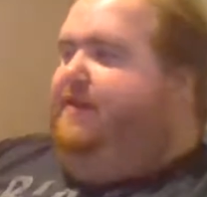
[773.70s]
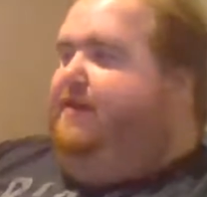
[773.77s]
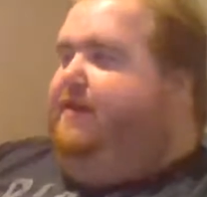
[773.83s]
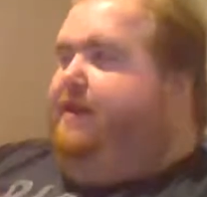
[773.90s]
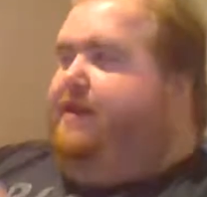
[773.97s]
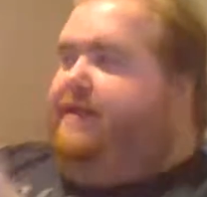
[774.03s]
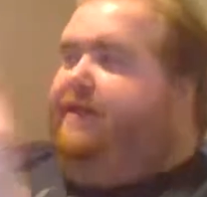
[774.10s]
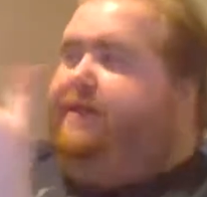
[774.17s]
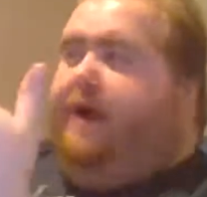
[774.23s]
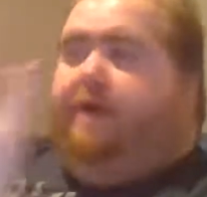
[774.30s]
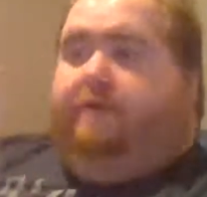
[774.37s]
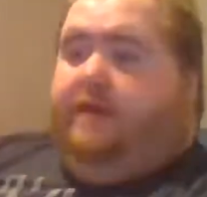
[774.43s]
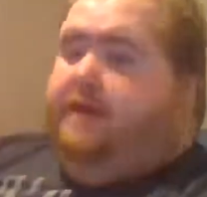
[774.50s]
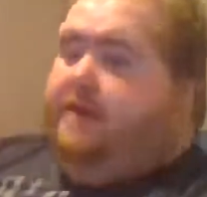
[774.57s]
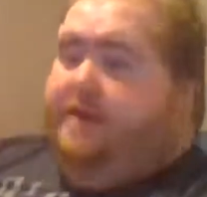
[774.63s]
Because if I
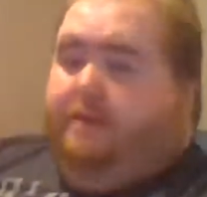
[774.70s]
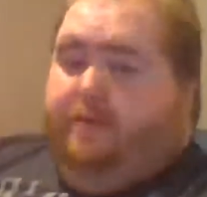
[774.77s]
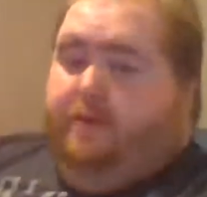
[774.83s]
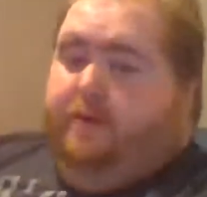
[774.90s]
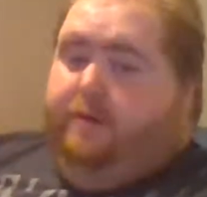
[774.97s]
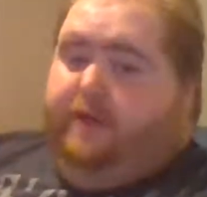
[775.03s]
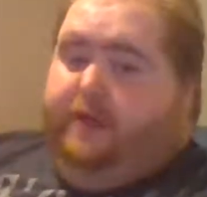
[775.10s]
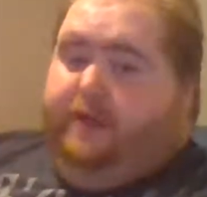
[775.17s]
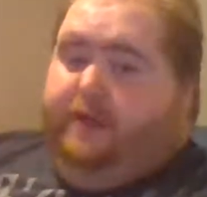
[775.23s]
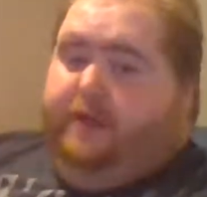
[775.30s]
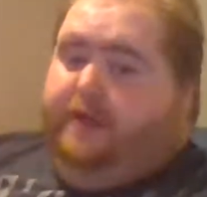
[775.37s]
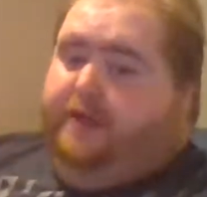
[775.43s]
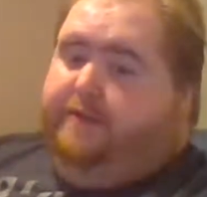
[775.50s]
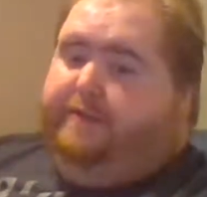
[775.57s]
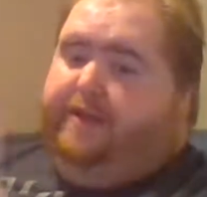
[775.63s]
rent the movie,
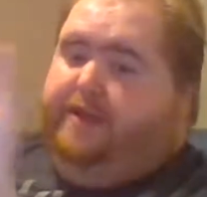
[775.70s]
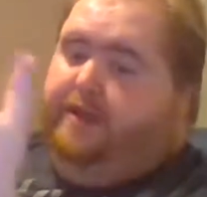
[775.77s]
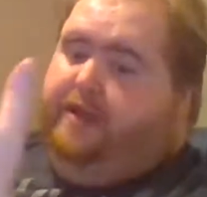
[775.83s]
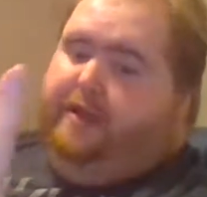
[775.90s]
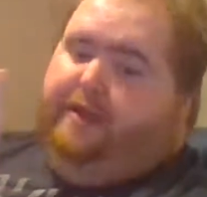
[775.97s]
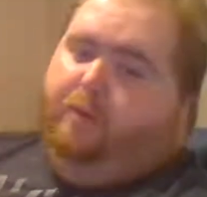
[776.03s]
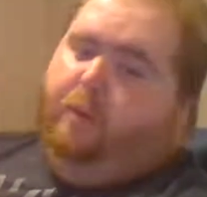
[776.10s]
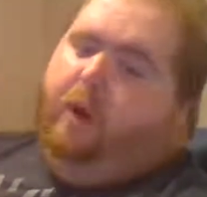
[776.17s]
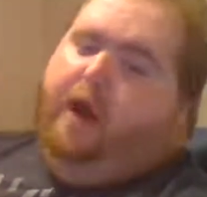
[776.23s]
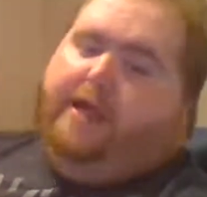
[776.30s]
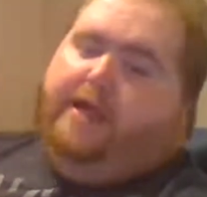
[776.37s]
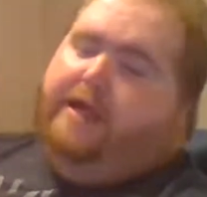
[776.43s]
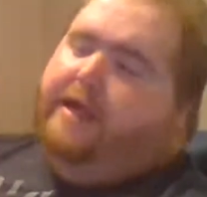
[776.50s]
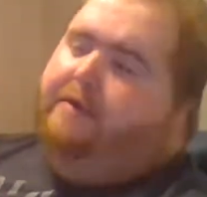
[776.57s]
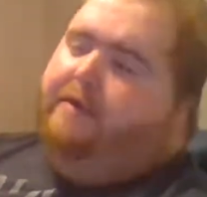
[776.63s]
it'd be like,
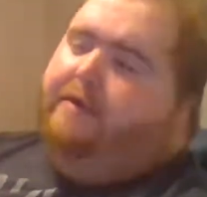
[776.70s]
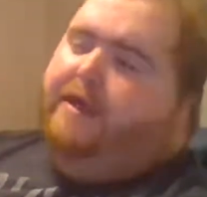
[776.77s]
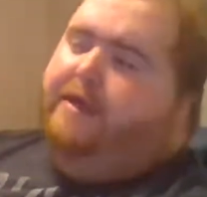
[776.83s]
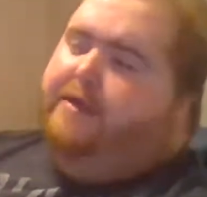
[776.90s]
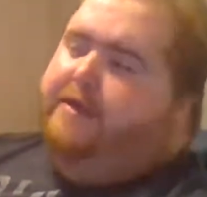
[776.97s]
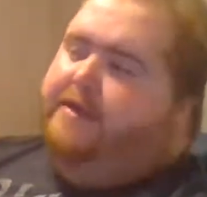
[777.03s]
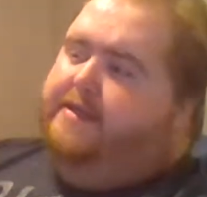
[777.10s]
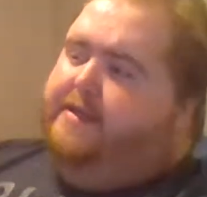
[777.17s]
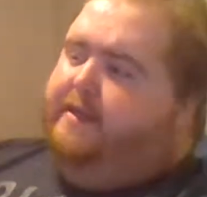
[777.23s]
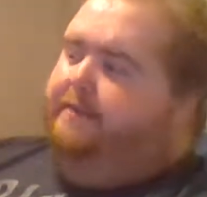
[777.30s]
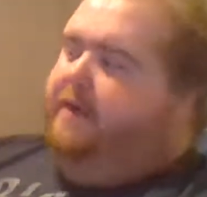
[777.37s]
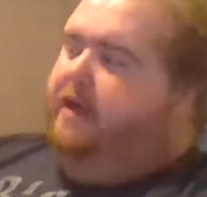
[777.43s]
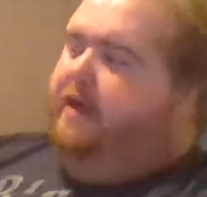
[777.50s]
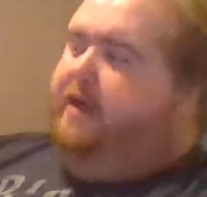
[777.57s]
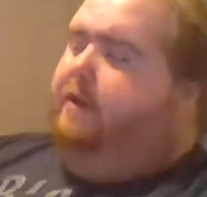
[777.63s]
why did I rent this and I'm
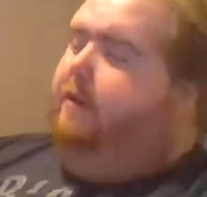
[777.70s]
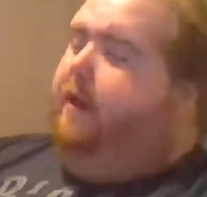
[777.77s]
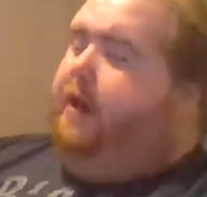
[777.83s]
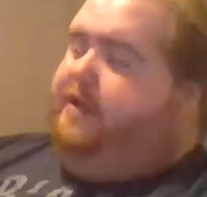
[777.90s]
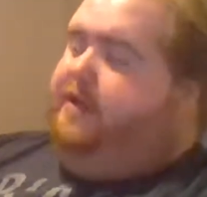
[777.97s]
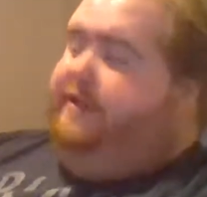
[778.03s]
not going to watch